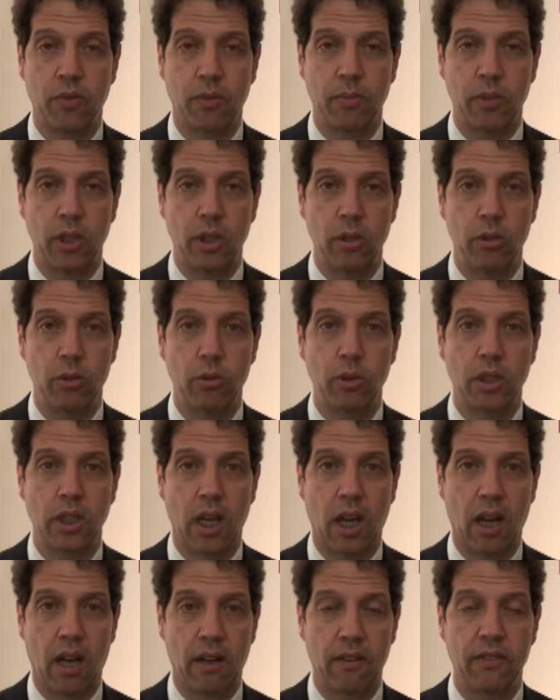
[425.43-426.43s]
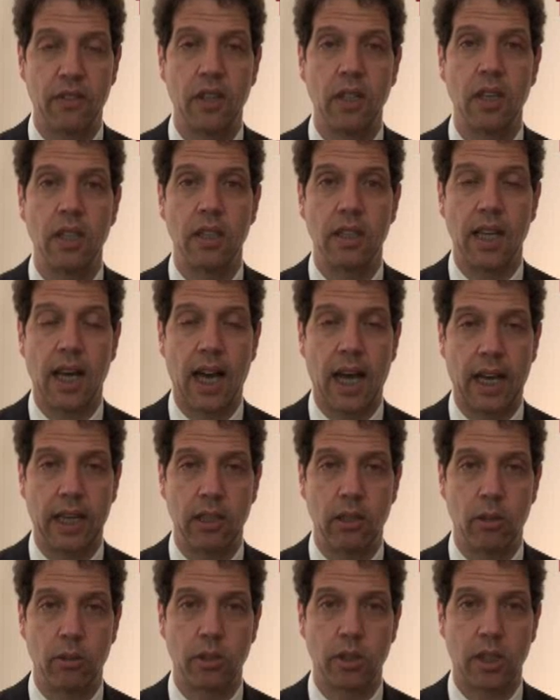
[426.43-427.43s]
from the use of the
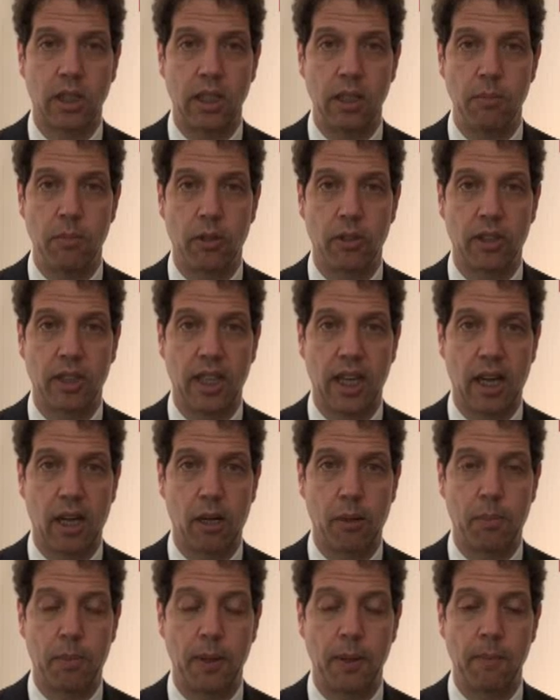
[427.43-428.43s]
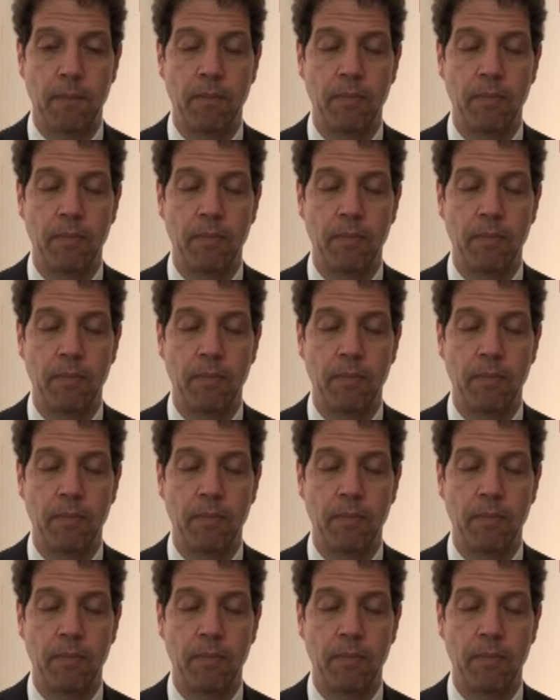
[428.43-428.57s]
high-dose chemotherapy.